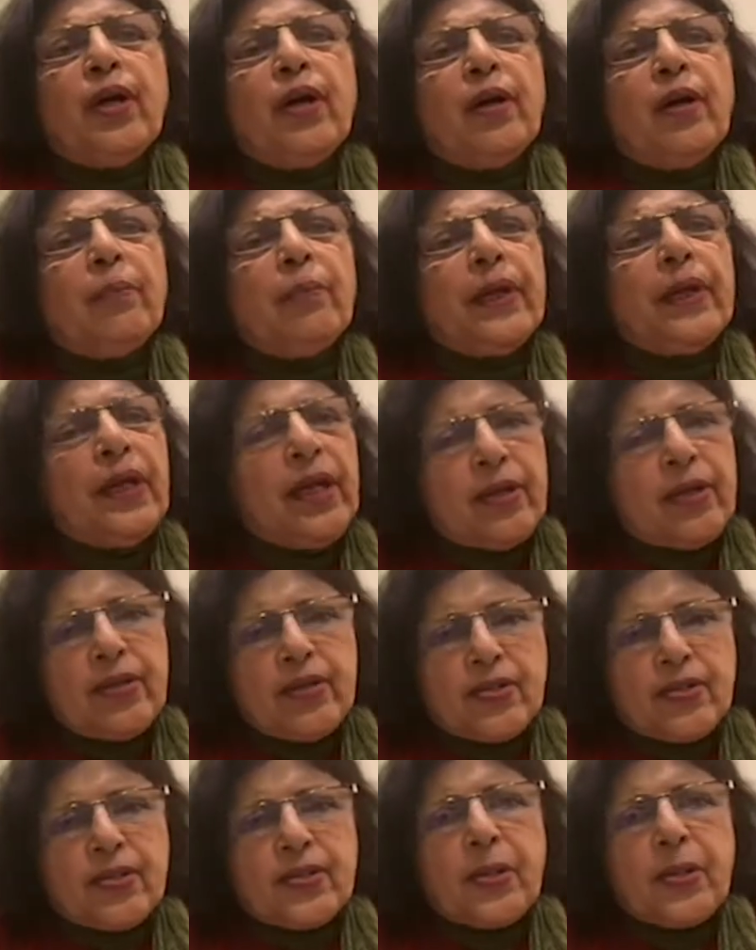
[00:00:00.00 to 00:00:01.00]

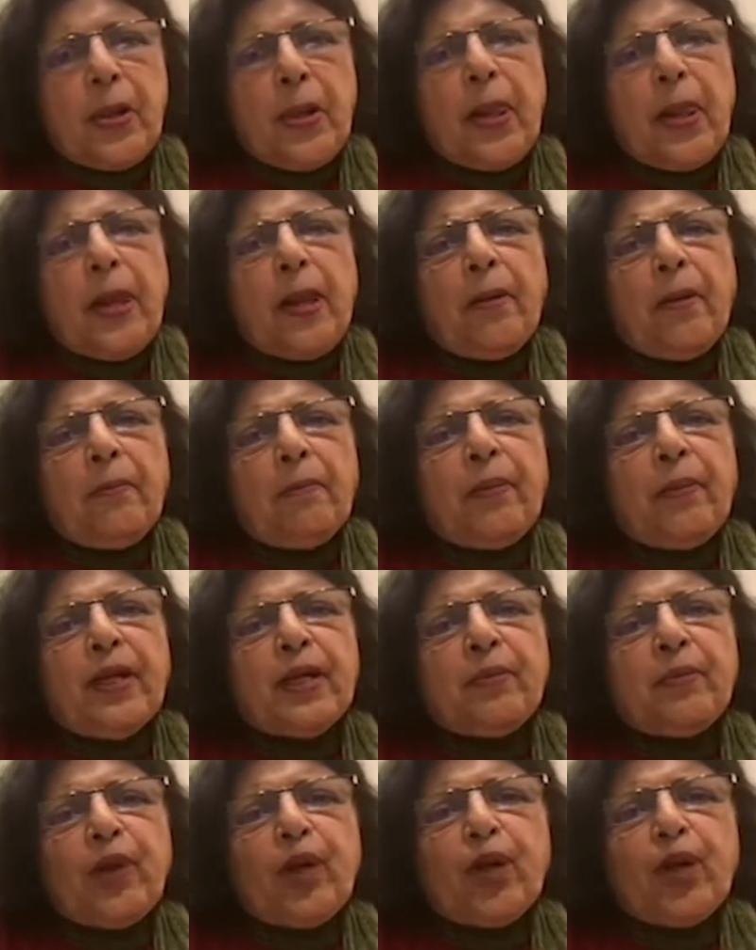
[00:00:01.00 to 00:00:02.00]
Benares,
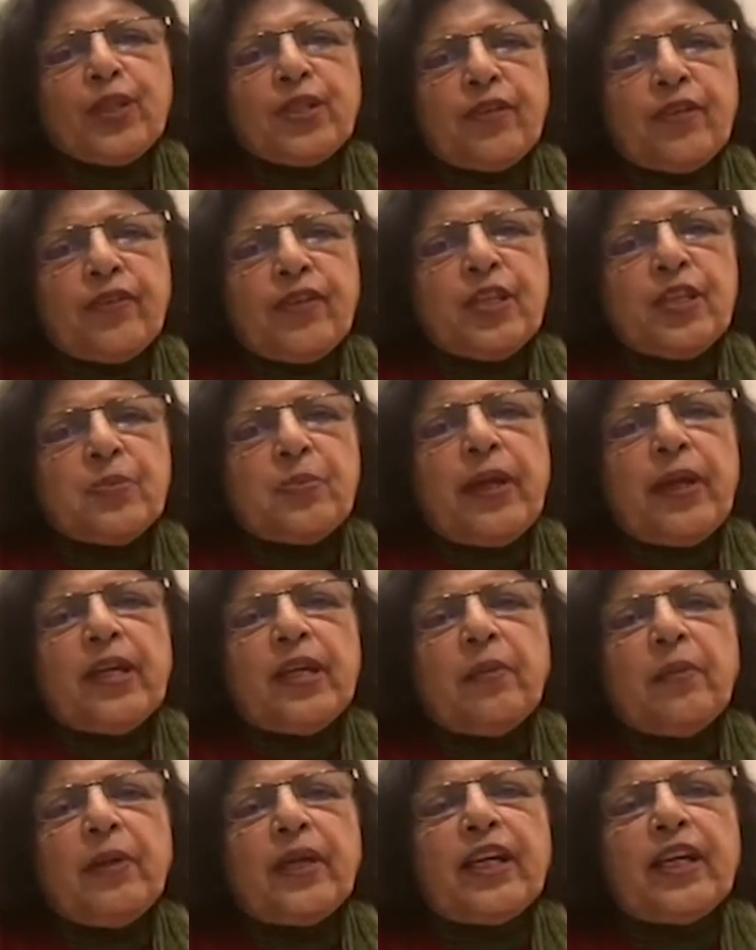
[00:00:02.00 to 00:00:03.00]
but because of this
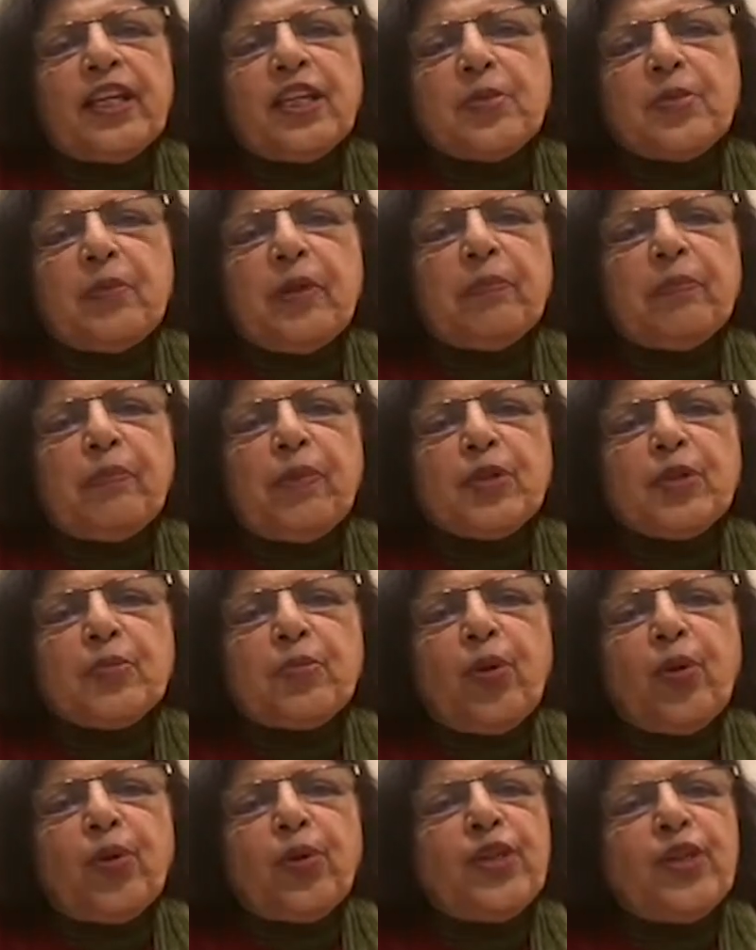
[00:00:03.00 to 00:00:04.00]
pandemic, it has been
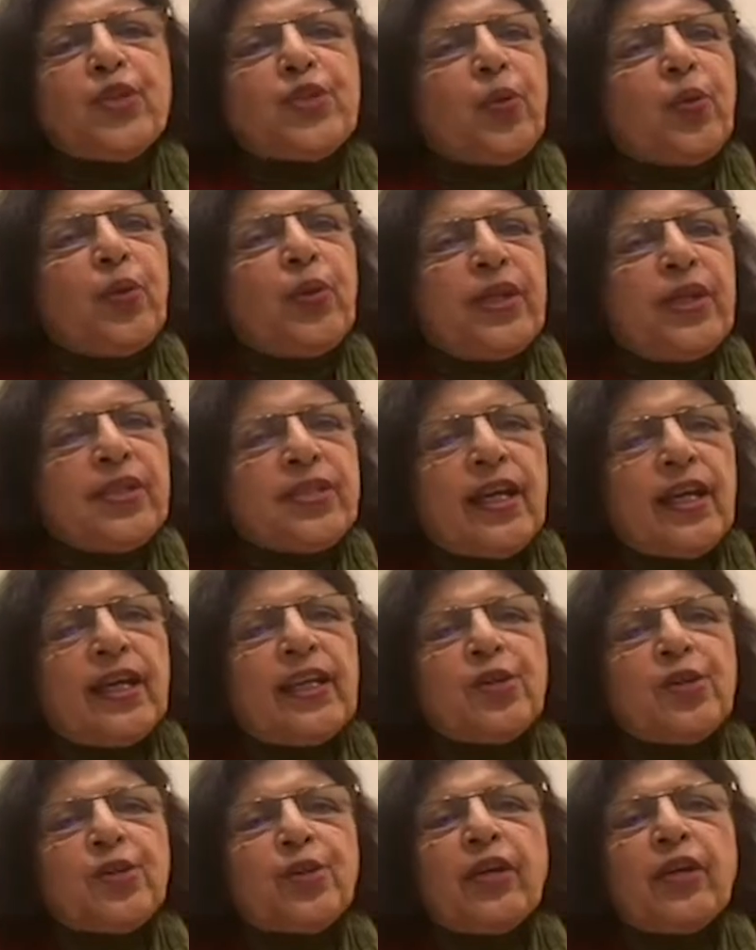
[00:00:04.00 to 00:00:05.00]
postponed. And so we
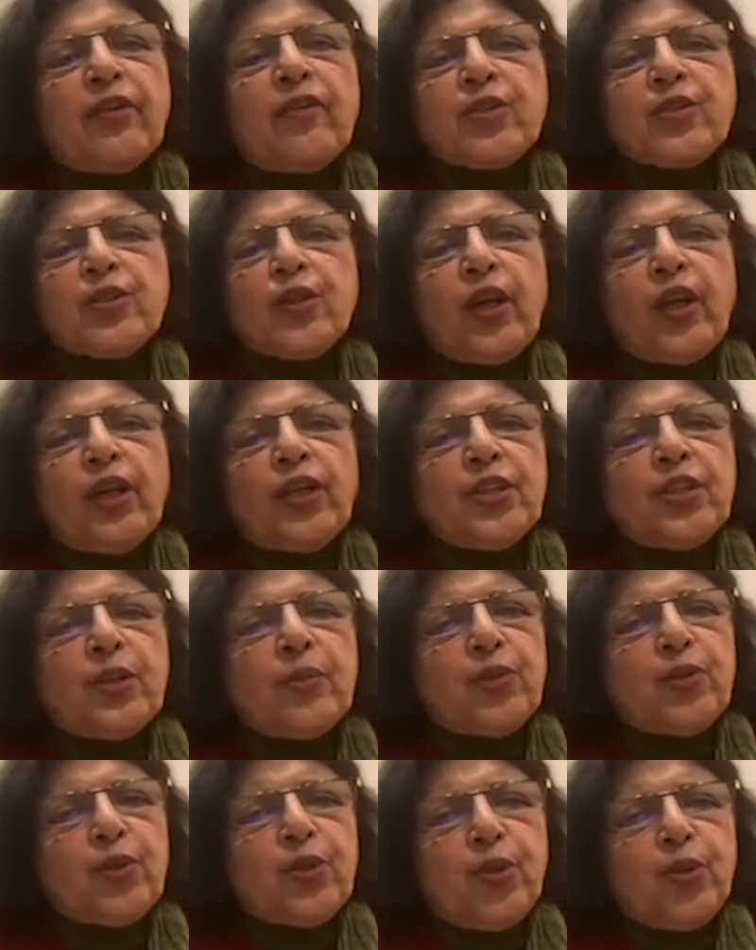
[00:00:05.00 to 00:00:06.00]
decided to give a
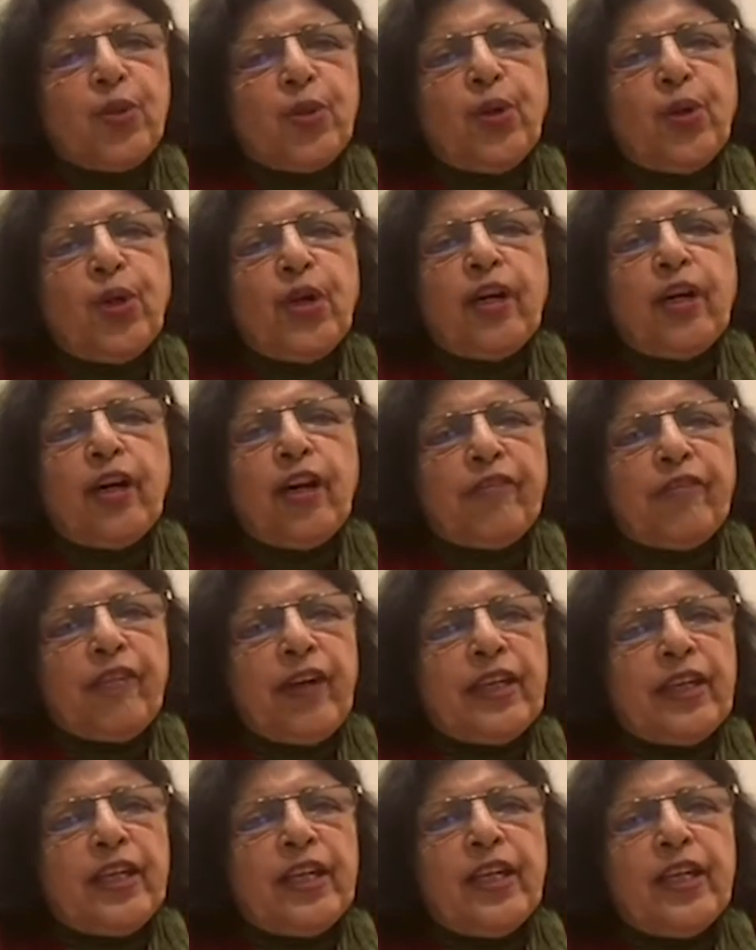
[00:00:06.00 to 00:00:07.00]
scholarship to a
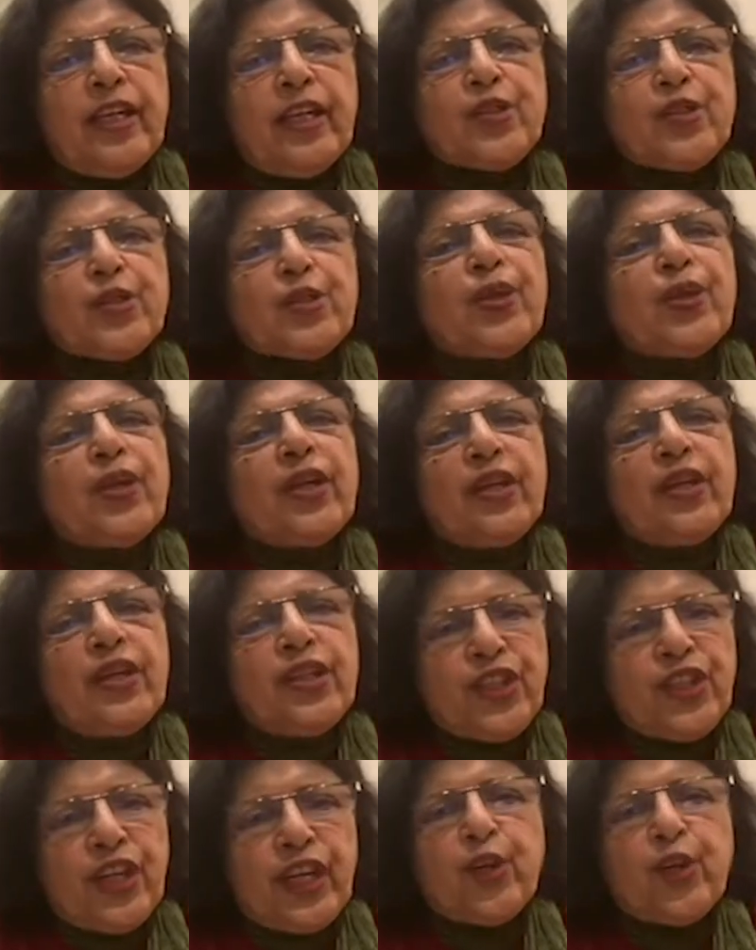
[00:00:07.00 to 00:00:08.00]
final year student
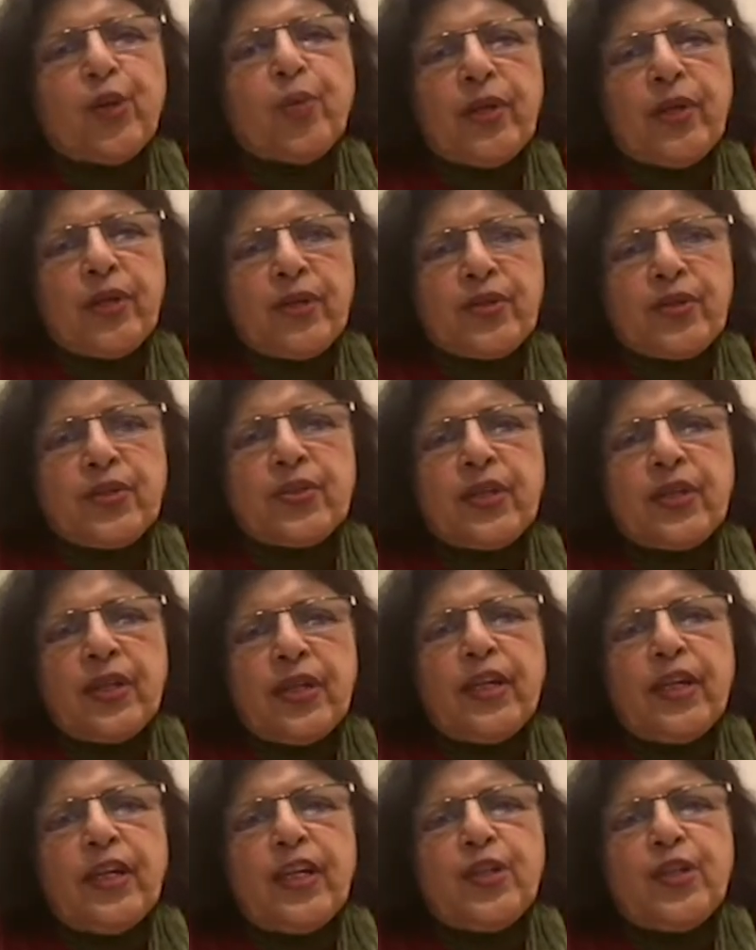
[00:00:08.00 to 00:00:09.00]
in Jaikumar's
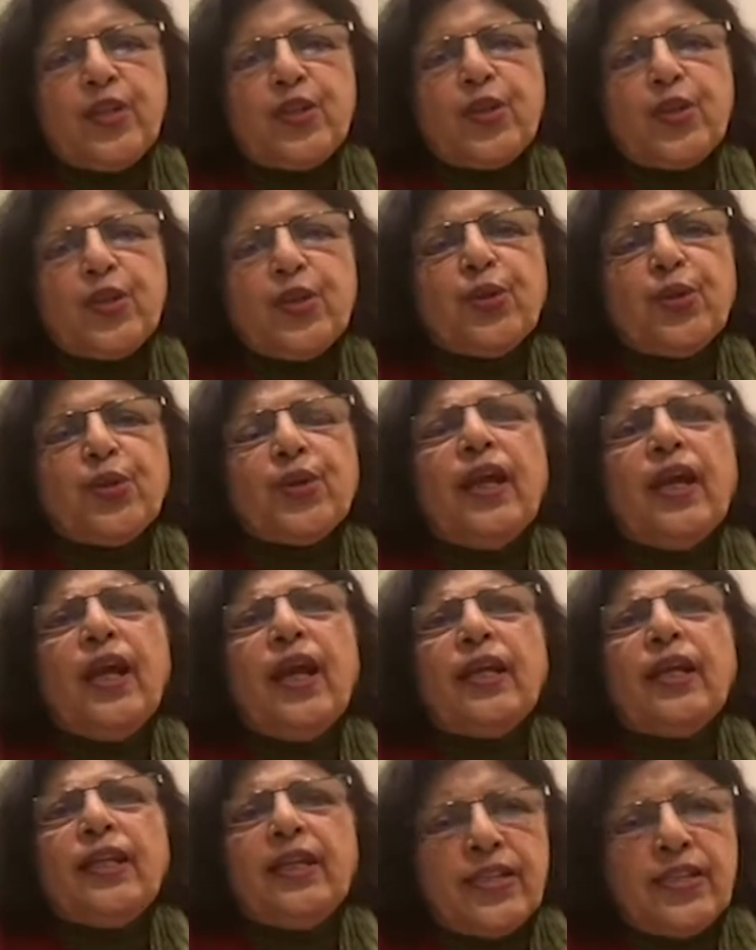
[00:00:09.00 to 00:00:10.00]
Institute
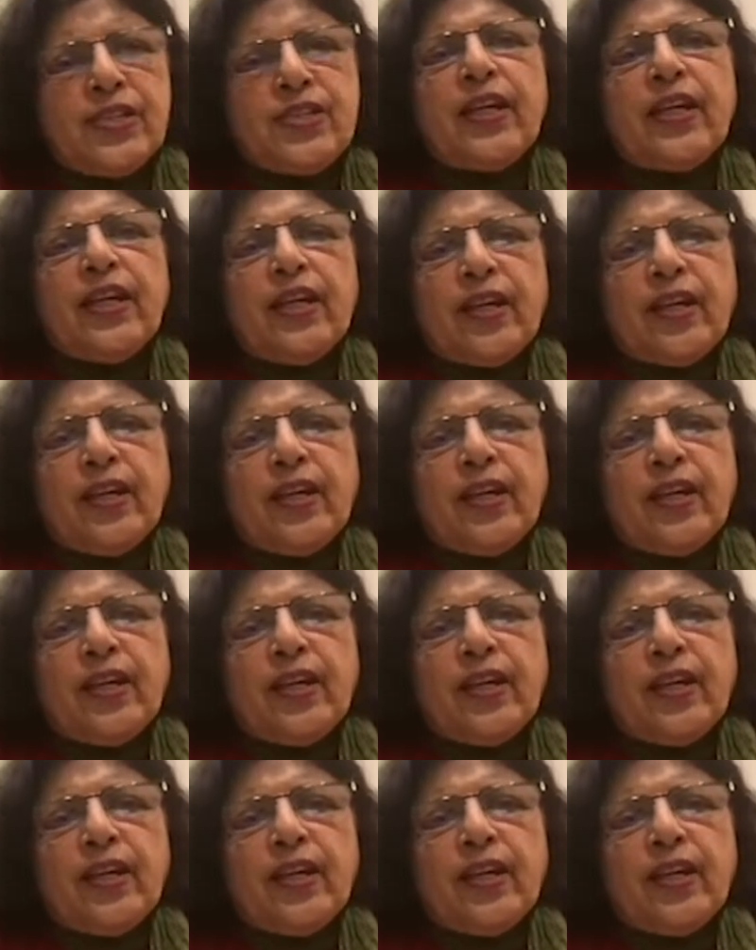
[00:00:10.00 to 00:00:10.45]
this year.